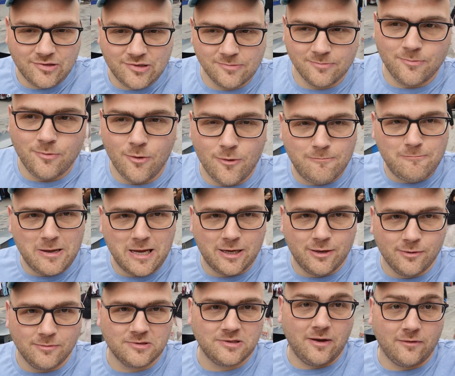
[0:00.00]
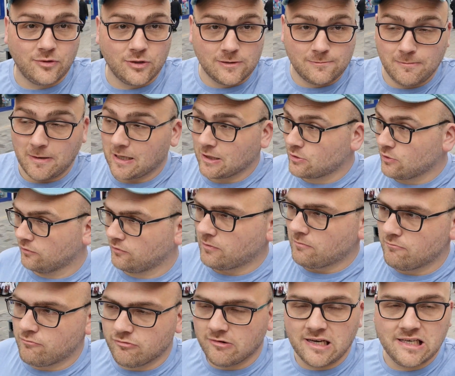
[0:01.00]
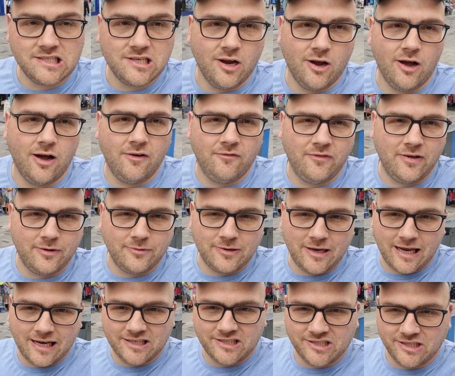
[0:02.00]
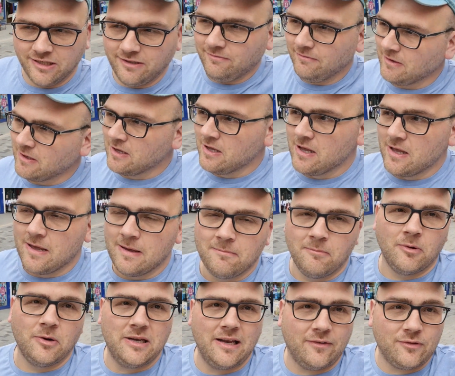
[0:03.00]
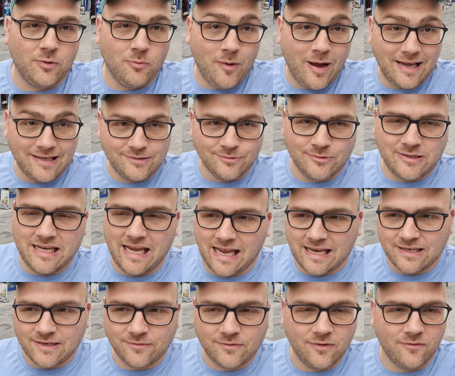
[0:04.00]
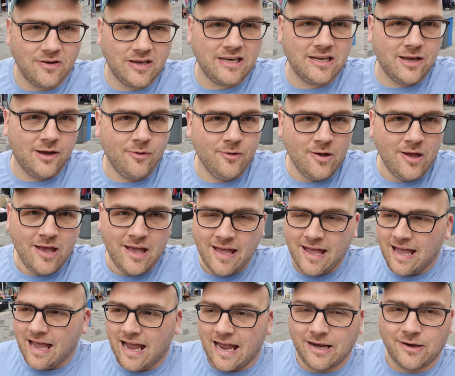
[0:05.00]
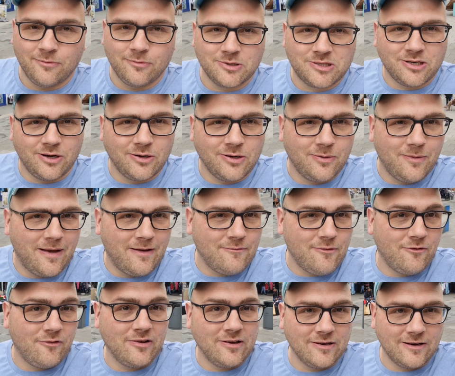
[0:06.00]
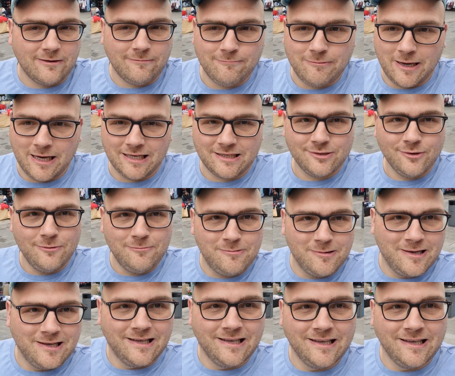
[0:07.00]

have some more pickups that I've just picked up from British Heart Foundation, but you'll have to wait till the end of the video and I will show you everything that I've picked up.